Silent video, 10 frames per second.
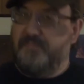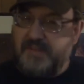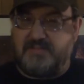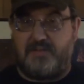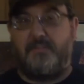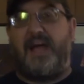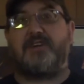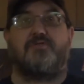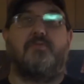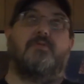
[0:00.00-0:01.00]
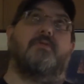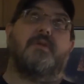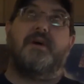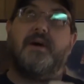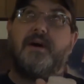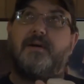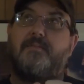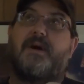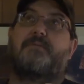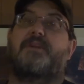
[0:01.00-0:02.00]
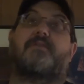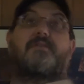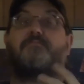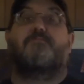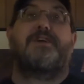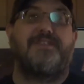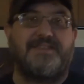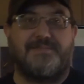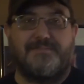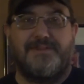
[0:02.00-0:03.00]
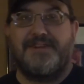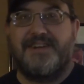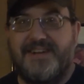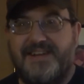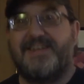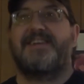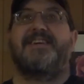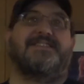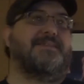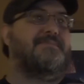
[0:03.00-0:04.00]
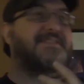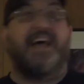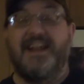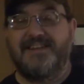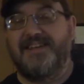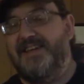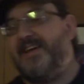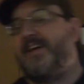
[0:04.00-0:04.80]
some actual realism, some sanity.